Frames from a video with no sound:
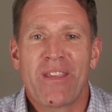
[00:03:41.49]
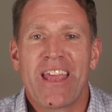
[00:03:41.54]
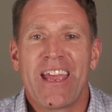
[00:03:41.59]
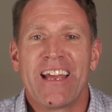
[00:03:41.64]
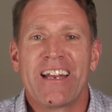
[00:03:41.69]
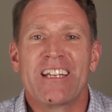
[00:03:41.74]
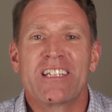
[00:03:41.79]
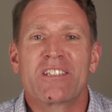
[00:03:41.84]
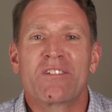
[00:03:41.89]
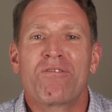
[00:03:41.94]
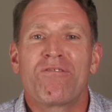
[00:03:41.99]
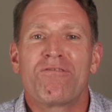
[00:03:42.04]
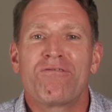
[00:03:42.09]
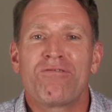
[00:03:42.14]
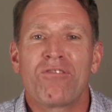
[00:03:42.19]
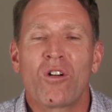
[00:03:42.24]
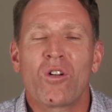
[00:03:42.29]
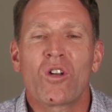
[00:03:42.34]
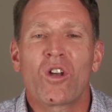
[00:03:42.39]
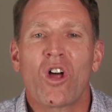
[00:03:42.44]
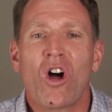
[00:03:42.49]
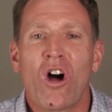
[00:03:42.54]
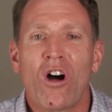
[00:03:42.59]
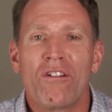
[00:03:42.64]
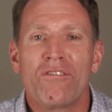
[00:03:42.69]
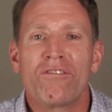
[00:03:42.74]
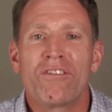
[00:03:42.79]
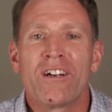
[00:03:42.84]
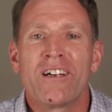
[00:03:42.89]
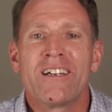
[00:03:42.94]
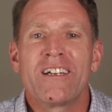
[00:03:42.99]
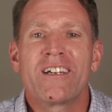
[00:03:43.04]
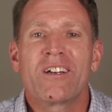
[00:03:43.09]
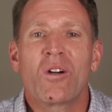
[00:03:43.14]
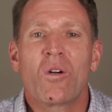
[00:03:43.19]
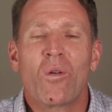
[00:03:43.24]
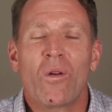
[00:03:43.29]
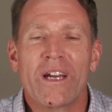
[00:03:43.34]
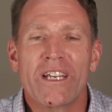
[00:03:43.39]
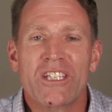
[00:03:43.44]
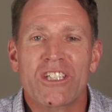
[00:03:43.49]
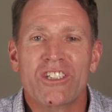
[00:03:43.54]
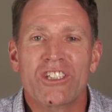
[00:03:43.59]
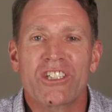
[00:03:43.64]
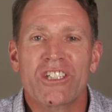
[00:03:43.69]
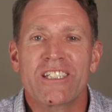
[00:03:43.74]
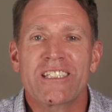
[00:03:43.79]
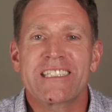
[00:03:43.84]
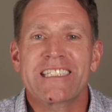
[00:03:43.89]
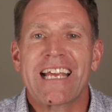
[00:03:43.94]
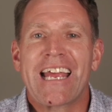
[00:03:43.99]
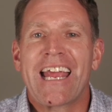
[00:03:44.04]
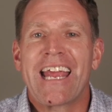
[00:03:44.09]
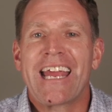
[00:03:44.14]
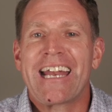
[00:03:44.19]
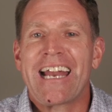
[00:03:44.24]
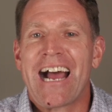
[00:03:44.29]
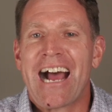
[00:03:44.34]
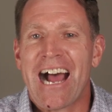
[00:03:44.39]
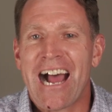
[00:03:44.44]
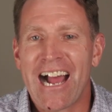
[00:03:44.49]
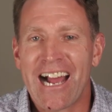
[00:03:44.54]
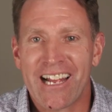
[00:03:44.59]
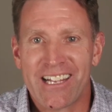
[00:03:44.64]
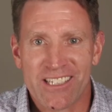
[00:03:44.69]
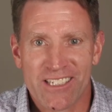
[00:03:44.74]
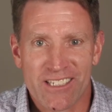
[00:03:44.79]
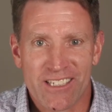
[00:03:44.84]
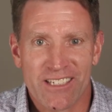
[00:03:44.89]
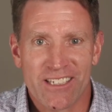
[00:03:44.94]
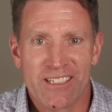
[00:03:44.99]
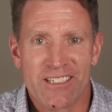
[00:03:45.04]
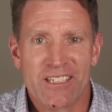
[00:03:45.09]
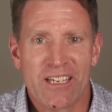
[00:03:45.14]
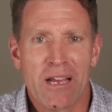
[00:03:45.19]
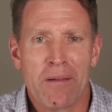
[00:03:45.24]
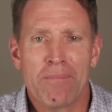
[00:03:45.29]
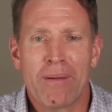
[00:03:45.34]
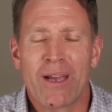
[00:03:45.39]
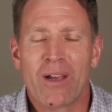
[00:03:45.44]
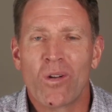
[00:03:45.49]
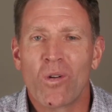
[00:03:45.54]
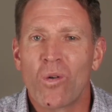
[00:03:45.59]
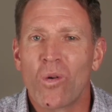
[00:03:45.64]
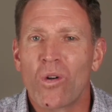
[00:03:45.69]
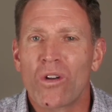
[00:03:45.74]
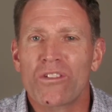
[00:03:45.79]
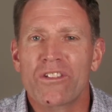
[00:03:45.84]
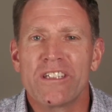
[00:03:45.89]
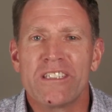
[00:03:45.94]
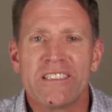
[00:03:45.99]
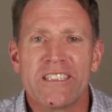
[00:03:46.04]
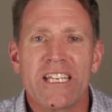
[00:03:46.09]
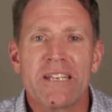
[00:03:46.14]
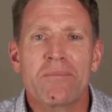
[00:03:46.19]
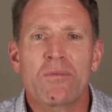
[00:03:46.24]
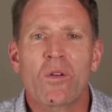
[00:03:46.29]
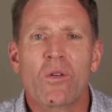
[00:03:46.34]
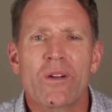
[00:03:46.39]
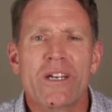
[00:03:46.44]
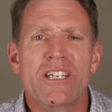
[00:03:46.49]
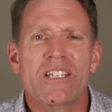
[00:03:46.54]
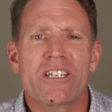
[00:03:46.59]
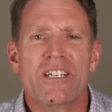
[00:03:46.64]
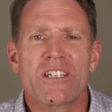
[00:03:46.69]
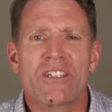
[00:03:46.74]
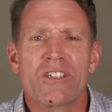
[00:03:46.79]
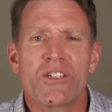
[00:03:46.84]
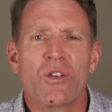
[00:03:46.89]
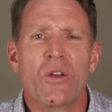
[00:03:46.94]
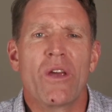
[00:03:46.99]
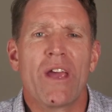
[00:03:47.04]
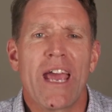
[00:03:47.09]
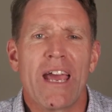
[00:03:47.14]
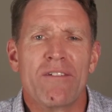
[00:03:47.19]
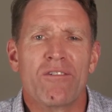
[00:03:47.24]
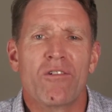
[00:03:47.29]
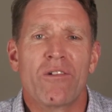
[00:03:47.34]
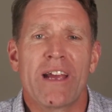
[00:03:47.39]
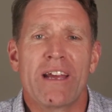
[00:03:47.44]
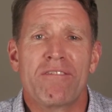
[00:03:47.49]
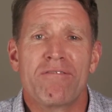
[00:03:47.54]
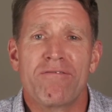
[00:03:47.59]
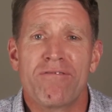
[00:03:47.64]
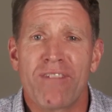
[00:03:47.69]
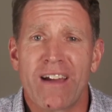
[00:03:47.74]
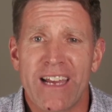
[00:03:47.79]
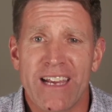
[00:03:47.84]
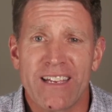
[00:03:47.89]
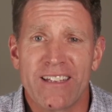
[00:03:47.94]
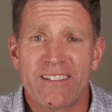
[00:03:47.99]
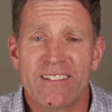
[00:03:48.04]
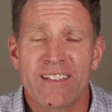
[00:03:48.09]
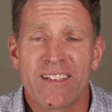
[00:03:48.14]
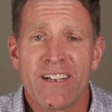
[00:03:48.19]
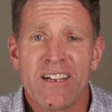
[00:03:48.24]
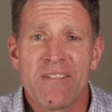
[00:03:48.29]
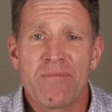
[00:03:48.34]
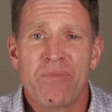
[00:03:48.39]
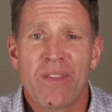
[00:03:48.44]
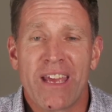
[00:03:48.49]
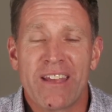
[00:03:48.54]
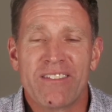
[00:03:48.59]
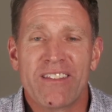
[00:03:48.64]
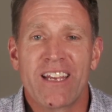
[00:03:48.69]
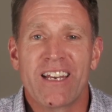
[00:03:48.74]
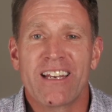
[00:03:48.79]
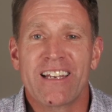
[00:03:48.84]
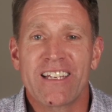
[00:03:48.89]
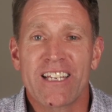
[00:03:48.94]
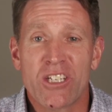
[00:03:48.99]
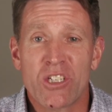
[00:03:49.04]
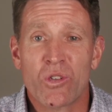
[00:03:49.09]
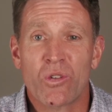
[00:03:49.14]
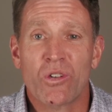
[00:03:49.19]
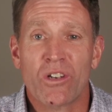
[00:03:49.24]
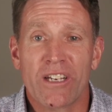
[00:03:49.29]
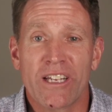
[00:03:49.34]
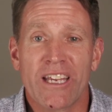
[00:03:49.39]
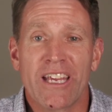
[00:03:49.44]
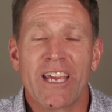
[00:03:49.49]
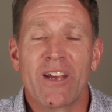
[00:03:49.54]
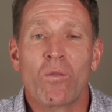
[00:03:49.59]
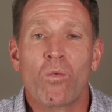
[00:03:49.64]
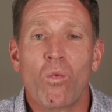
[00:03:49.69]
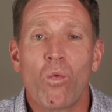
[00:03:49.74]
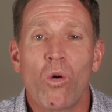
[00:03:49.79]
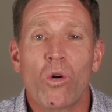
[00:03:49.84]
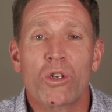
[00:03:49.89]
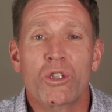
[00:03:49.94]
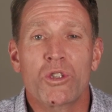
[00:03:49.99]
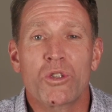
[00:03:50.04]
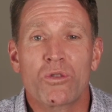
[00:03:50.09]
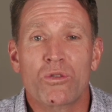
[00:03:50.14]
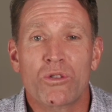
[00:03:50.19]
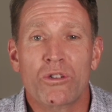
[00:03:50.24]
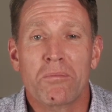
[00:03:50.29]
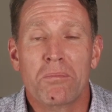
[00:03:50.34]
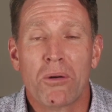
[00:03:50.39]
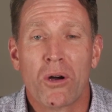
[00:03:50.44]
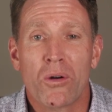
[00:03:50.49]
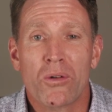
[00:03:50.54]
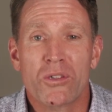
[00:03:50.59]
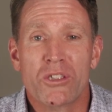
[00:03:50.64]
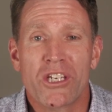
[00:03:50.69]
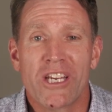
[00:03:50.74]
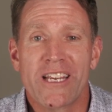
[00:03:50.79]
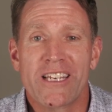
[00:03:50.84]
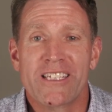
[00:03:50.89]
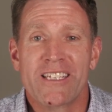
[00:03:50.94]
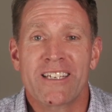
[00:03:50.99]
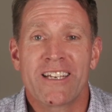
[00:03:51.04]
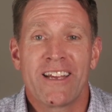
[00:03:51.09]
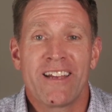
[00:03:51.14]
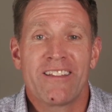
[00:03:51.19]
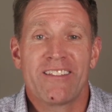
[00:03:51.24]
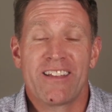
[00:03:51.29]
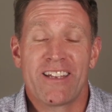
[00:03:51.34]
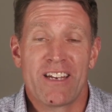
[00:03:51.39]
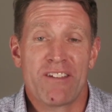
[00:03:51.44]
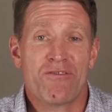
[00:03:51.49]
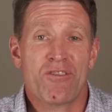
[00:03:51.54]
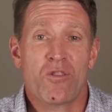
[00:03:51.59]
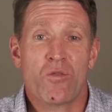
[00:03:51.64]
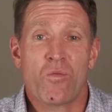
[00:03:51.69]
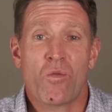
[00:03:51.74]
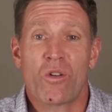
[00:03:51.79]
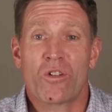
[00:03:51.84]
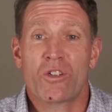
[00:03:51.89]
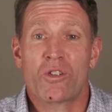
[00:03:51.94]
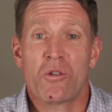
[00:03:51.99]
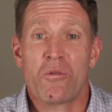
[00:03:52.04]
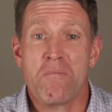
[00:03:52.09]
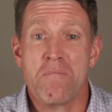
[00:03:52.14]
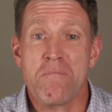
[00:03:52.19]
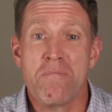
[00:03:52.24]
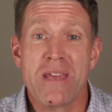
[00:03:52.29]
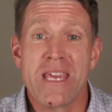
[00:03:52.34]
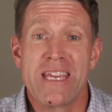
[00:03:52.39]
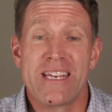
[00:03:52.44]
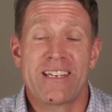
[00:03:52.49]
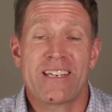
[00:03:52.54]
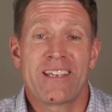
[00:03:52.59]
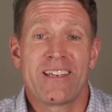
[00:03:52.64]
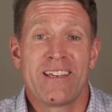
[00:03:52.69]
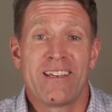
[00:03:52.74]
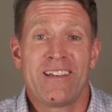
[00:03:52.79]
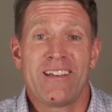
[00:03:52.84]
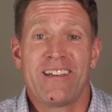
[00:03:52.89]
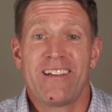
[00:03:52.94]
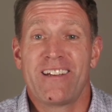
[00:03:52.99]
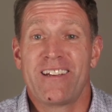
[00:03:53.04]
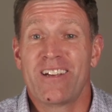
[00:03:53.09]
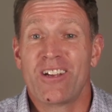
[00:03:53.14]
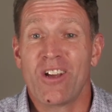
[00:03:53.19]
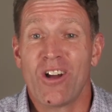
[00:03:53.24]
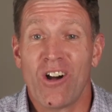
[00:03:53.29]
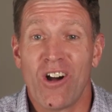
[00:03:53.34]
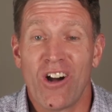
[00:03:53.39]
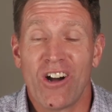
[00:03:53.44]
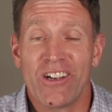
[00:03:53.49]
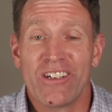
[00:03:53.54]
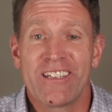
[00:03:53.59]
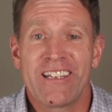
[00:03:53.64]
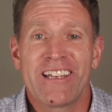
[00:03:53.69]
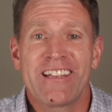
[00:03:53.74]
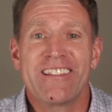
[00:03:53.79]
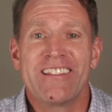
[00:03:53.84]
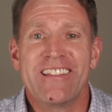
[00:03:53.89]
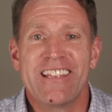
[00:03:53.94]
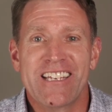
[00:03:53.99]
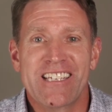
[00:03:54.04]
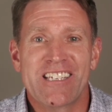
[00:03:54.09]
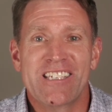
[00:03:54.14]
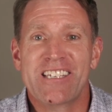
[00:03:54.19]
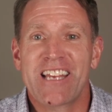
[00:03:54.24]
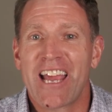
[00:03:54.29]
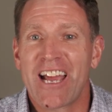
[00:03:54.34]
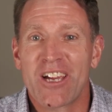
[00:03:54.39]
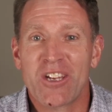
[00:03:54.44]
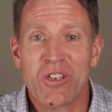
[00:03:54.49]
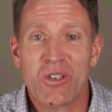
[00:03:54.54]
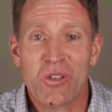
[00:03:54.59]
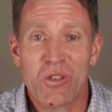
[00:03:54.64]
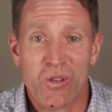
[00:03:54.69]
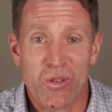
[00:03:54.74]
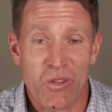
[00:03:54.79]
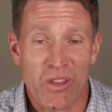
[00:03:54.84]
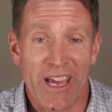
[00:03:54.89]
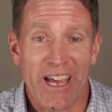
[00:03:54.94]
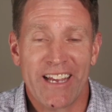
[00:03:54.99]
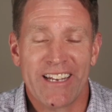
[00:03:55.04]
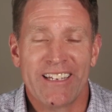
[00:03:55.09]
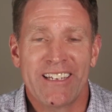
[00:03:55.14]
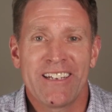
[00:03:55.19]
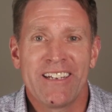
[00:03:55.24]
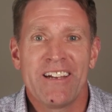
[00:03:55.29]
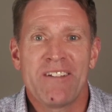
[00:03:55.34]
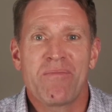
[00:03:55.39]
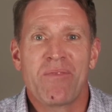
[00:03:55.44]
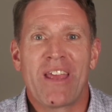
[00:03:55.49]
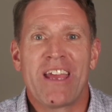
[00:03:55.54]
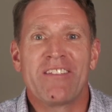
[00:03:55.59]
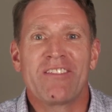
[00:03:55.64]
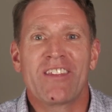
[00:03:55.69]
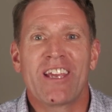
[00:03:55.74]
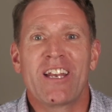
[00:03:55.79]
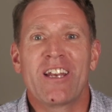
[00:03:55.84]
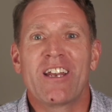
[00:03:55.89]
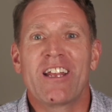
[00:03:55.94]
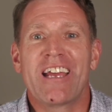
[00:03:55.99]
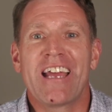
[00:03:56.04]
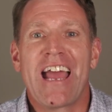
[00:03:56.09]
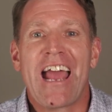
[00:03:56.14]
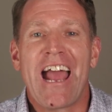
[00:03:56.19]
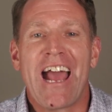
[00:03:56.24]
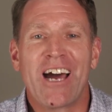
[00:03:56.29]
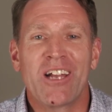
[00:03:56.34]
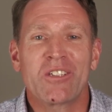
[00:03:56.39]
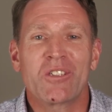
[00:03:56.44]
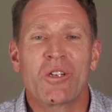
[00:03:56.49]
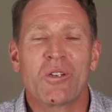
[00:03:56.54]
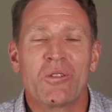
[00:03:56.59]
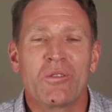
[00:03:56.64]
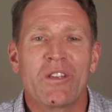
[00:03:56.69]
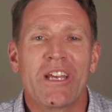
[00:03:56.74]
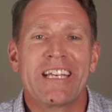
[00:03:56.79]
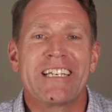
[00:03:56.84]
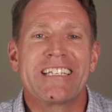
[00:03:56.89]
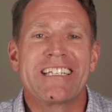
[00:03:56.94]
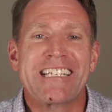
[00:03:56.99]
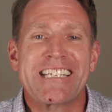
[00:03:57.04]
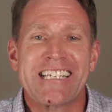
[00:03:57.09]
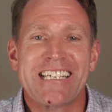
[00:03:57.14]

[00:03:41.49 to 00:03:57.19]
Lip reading: and it's full of questions and answers about all of the deep questions that you have around faith. And then literally it walks you through a process that if you want to meet God, this is how you do that. And then how to then